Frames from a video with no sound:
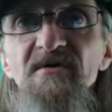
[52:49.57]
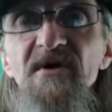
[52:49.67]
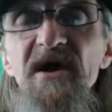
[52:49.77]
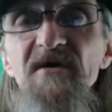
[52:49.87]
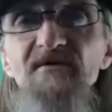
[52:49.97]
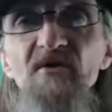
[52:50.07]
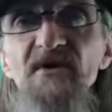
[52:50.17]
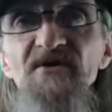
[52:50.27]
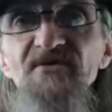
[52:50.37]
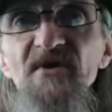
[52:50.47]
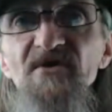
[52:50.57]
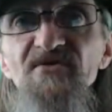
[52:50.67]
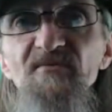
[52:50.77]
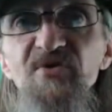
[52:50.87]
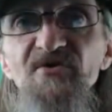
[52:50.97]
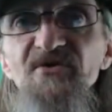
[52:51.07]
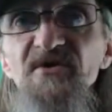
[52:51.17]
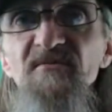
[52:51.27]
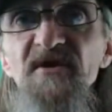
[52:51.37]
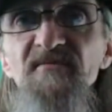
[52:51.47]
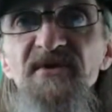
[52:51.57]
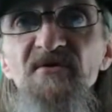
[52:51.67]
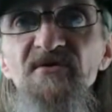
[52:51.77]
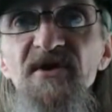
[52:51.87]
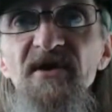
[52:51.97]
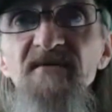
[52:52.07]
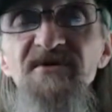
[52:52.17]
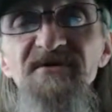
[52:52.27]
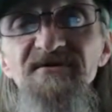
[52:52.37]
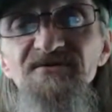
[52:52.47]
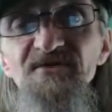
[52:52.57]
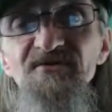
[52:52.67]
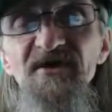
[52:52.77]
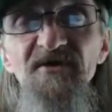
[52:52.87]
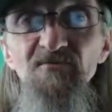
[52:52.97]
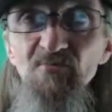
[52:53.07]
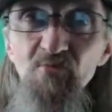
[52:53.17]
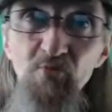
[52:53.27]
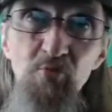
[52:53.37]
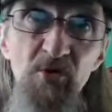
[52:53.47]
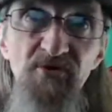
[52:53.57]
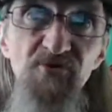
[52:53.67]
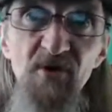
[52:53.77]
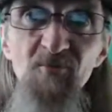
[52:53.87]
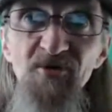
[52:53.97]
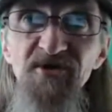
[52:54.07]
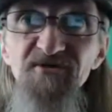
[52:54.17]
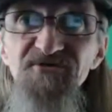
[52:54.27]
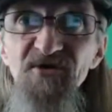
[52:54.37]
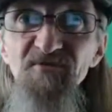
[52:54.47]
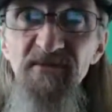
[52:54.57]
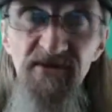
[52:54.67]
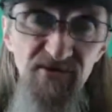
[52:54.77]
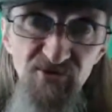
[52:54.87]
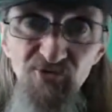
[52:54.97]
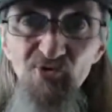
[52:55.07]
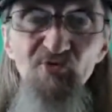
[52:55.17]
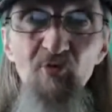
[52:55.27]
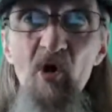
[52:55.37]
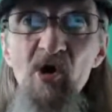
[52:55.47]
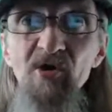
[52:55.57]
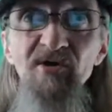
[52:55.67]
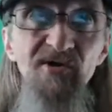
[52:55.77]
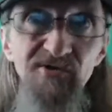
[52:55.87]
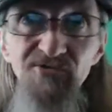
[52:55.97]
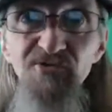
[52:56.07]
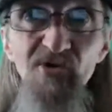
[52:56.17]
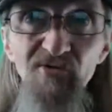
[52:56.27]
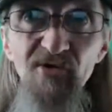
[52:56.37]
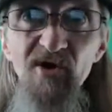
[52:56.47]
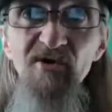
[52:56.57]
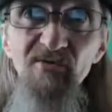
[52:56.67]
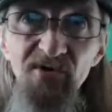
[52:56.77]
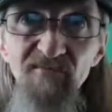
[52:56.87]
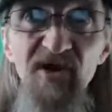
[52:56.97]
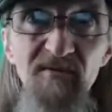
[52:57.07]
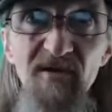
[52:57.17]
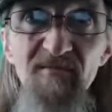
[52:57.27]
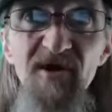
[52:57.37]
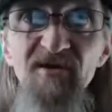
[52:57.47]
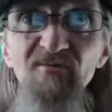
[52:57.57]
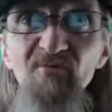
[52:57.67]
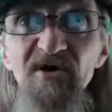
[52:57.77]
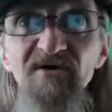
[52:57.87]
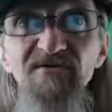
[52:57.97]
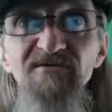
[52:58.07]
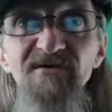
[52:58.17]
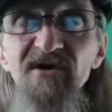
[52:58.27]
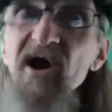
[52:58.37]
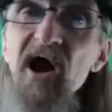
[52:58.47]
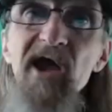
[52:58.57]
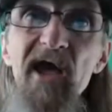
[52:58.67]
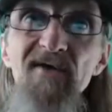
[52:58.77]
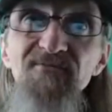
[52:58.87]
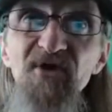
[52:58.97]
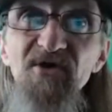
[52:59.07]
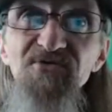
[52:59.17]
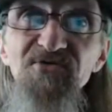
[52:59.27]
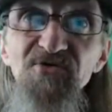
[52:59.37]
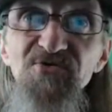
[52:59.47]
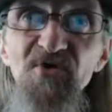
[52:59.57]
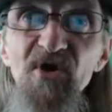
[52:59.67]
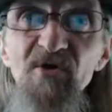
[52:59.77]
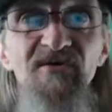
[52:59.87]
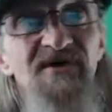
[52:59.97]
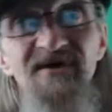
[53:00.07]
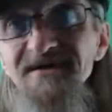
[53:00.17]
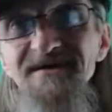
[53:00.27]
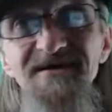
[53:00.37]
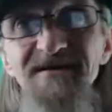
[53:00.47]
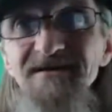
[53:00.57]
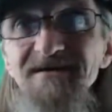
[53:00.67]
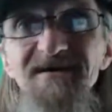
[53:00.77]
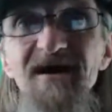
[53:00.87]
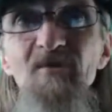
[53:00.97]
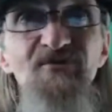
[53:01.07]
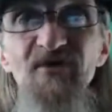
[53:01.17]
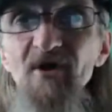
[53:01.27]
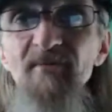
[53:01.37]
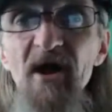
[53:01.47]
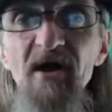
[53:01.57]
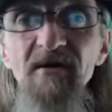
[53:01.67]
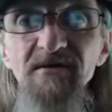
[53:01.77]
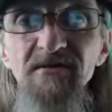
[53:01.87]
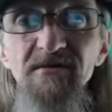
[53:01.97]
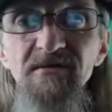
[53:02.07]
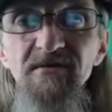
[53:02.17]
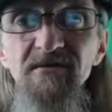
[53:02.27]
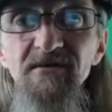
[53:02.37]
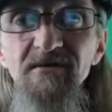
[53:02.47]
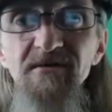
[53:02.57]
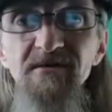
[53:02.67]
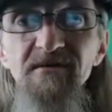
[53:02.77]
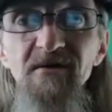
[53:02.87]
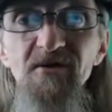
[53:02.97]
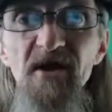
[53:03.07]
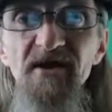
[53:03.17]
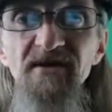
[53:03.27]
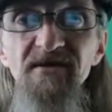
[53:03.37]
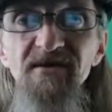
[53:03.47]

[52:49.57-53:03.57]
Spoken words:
oh no, as a person, he may be okay. But here's the thing. When you come on here telling me you're wrong, you don't know, blah, blah, blah. Well, I have tested this show. I was there, pal. Okay.